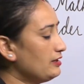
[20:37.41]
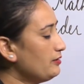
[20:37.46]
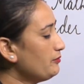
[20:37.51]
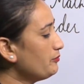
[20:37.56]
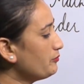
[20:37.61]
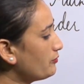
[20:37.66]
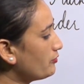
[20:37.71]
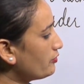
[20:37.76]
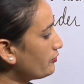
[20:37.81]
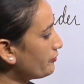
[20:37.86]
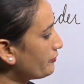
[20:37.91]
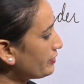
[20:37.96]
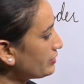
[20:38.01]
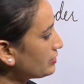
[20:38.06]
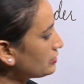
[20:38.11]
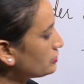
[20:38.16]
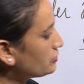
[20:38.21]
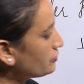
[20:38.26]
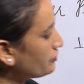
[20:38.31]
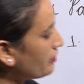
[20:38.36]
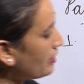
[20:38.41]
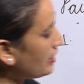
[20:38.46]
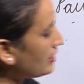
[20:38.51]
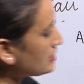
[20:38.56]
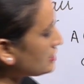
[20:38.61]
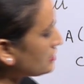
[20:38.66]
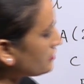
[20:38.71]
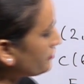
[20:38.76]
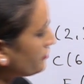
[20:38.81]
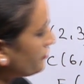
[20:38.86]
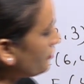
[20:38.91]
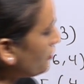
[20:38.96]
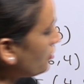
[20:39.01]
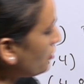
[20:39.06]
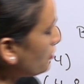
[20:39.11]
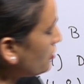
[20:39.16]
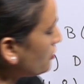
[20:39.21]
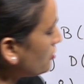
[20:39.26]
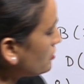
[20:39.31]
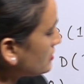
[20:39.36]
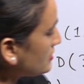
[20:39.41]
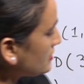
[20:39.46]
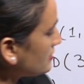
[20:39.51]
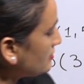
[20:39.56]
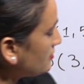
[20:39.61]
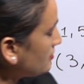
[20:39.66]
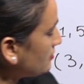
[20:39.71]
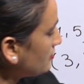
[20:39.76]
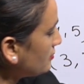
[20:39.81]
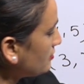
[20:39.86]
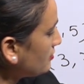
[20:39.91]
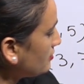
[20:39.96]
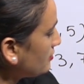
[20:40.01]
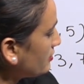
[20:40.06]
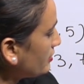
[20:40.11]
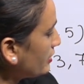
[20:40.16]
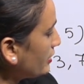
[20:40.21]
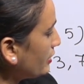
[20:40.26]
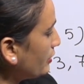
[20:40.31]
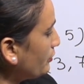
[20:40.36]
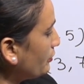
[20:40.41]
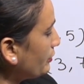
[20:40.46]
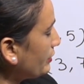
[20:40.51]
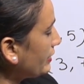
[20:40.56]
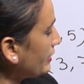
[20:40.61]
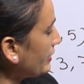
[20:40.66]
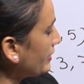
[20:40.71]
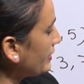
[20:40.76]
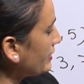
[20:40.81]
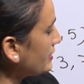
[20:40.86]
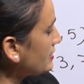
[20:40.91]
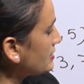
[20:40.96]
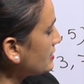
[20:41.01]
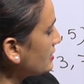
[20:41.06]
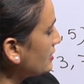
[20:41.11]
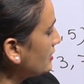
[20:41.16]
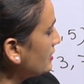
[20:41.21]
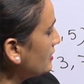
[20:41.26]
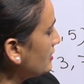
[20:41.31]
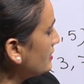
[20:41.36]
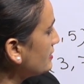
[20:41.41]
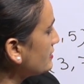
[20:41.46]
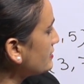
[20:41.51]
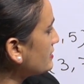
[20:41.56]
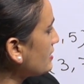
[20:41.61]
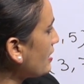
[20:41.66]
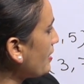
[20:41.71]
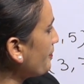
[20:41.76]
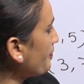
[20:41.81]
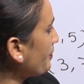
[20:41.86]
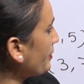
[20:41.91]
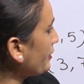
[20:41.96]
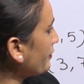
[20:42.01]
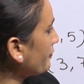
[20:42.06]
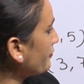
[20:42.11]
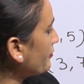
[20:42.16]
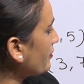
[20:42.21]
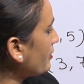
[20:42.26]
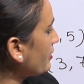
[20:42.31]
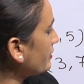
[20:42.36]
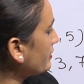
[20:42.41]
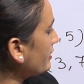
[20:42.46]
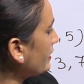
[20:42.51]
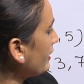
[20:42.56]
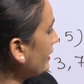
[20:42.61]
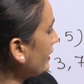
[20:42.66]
Moving towards 4 units, jumping further